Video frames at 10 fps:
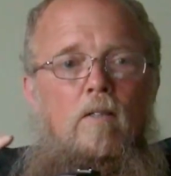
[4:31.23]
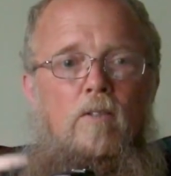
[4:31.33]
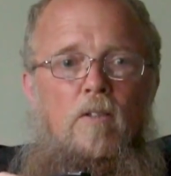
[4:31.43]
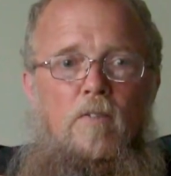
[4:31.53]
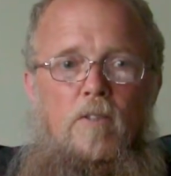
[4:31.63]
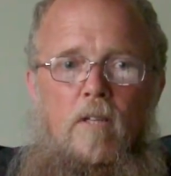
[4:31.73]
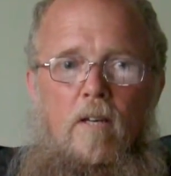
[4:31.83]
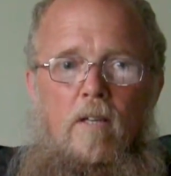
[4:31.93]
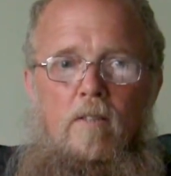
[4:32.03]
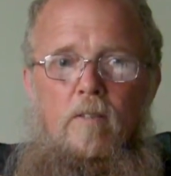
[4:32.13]
So for
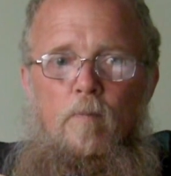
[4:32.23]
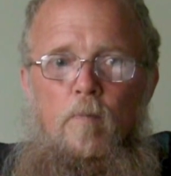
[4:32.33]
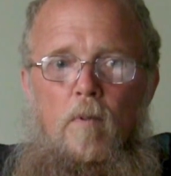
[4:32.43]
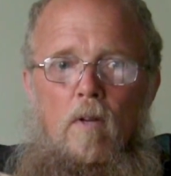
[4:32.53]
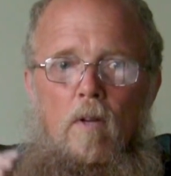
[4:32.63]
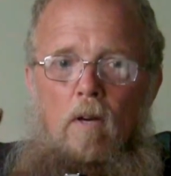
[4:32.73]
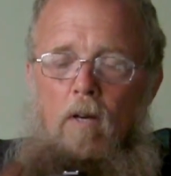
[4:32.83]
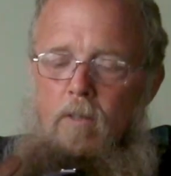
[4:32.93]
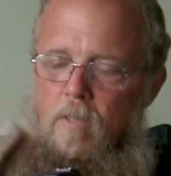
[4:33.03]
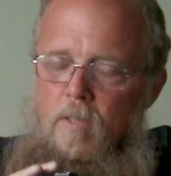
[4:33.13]
settings,
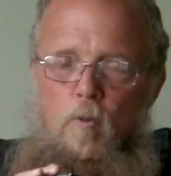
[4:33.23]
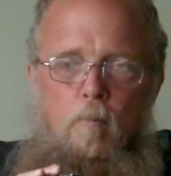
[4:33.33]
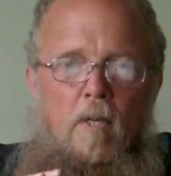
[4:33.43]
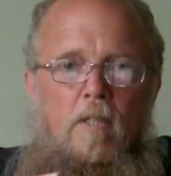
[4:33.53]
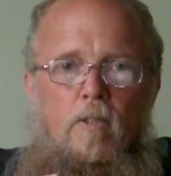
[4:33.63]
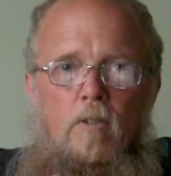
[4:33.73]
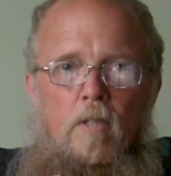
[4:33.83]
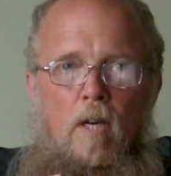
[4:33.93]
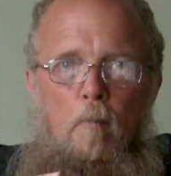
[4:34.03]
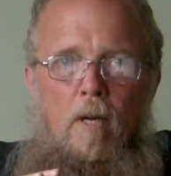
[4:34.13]
since it was my initial
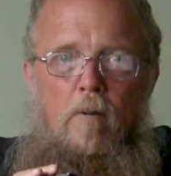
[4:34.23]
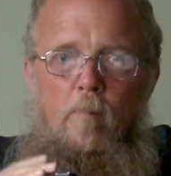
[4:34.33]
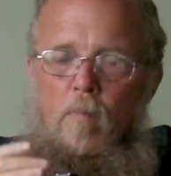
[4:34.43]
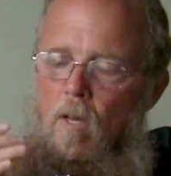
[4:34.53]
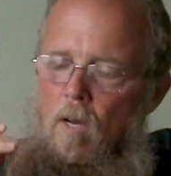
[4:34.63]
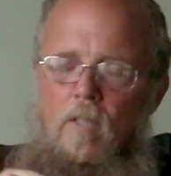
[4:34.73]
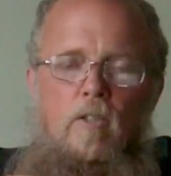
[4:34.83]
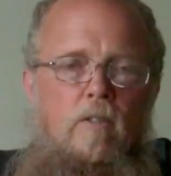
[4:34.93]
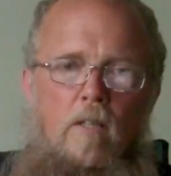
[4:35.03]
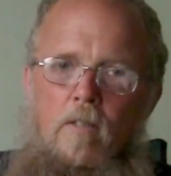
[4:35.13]
time out, I
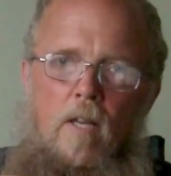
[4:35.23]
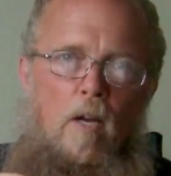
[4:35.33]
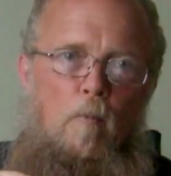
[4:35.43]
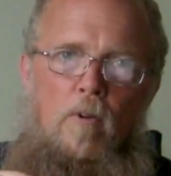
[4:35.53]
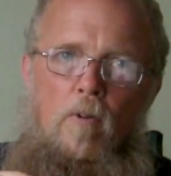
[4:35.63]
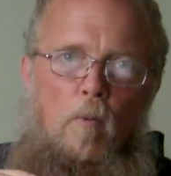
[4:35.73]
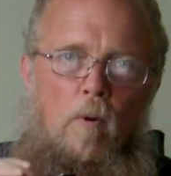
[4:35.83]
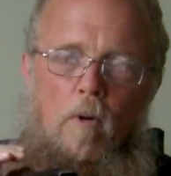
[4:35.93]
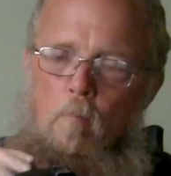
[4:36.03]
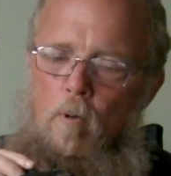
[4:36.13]
just let the camera do the
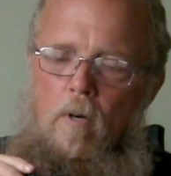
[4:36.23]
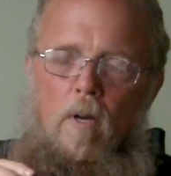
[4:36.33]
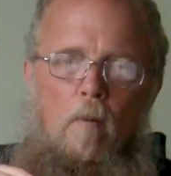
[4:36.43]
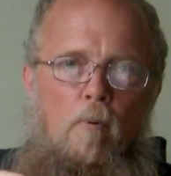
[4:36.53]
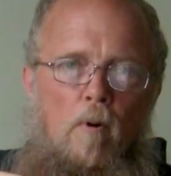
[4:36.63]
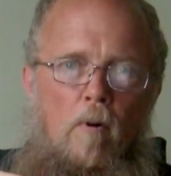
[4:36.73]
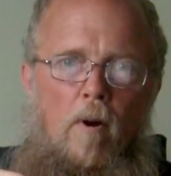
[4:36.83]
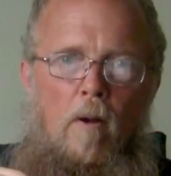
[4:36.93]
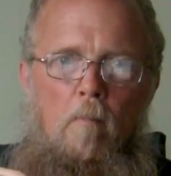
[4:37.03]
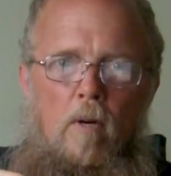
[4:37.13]
work, put it on program